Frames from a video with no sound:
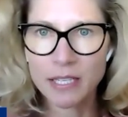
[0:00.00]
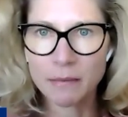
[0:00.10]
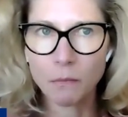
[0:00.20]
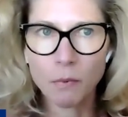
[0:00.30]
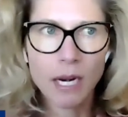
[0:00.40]

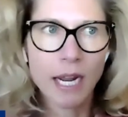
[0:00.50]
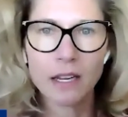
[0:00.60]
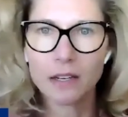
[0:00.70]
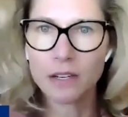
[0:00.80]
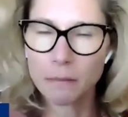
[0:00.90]
And what I
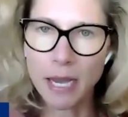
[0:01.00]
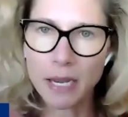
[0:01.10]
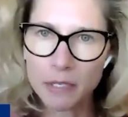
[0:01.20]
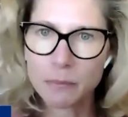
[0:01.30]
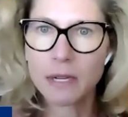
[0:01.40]
could do,
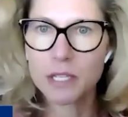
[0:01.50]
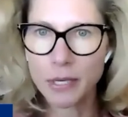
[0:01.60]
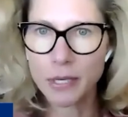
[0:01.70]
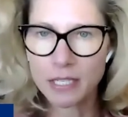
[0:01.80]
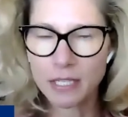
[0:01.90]
my
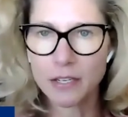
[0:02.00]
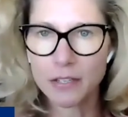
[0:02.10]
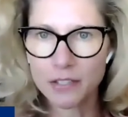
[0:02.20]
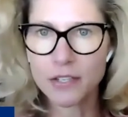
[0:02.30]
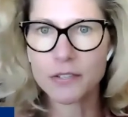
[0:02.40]
responsibility as a
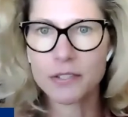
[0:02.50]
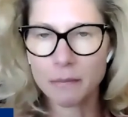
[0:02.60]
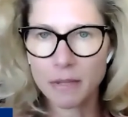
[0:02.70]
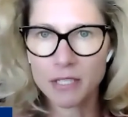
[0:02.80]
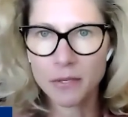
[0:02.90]
leader, to do
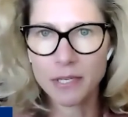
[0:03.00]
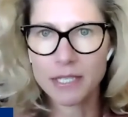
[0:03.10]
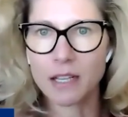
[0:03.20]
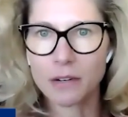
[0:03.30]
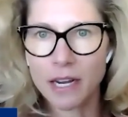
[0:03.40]
something to
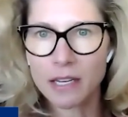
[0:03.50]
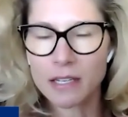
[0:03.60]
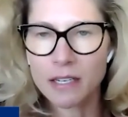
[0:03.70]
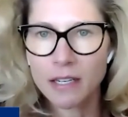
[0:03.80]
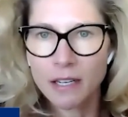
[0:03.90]

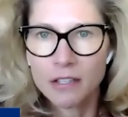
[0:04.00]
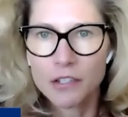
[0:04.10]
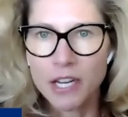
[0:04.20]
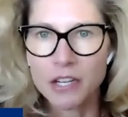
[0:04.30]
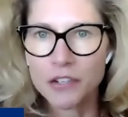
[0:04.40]
accelerate
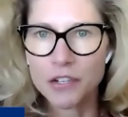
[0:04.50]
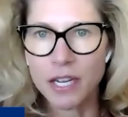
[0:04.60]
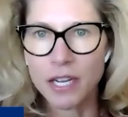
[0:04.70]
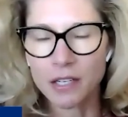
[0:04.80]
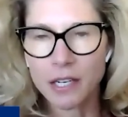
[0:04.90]

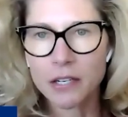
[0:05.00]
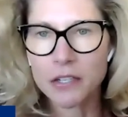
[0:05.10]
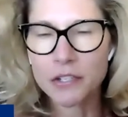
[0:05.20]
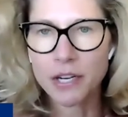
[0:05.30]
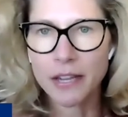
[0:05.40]
change in our
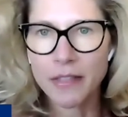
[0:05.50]
industry.